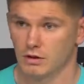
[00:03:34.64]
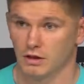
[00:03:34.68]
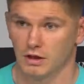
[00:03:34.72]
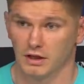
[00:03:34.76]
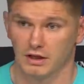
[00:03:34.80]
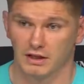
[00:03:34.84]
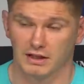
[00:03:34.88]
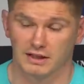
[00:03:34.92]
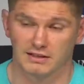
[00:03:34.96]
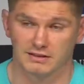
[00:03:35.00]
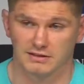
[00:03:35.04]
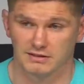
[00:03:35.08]

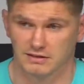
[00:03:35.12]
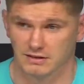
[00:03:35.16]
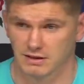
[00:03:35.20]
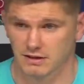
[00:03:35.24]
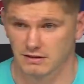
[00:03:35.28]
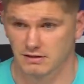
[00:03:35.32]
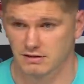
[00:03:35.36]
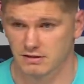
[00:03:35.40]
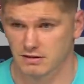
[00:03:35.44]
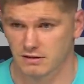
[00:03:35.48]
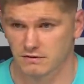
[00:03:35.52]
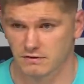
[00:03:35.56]

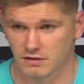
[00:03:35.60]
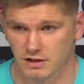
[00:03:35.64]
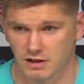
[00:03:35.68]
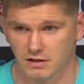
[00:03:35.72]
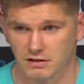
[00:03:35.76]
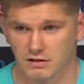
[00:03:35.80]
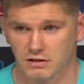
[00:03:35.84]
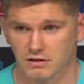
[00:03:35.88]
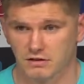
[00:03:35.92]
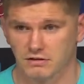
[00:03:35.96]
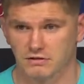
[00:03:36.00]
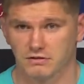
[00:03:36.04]
As Steve
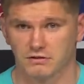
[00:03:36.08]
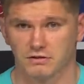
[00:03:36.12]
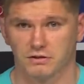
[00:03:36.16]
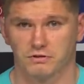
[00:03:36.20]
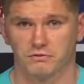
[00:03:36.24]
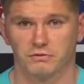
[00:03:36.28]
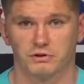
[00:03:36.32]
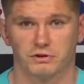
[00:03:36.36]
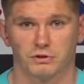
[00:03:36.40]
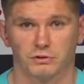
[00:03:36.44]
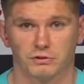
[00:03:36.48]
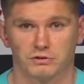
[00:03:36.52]
said, the
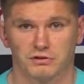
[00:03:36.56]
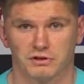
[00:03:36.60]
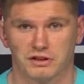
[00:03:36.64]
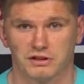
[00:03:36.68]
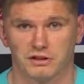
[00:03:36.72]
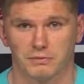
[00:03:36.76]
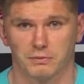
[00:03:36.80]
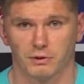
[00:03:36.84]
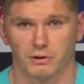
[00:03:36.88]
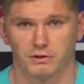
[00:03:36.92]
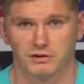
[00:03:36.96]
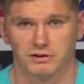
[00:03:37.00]
result's
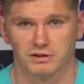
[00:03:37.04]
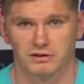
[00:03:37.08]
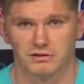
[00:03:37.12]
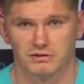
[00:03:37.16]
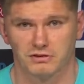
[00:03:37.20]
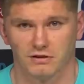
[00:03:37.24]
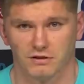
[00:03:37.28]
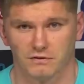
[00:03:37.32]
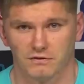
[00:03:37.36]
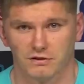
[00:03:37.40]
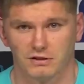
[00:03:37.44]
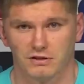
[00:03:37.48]

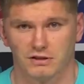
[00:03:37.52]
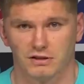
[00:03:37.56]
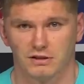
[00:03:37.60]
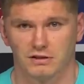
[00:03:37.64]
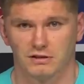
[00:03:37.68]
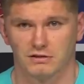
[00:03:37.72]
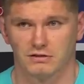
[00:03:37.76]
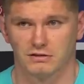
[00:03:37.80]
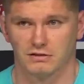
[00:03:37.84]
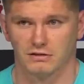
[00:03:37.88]
disappointing, obviously.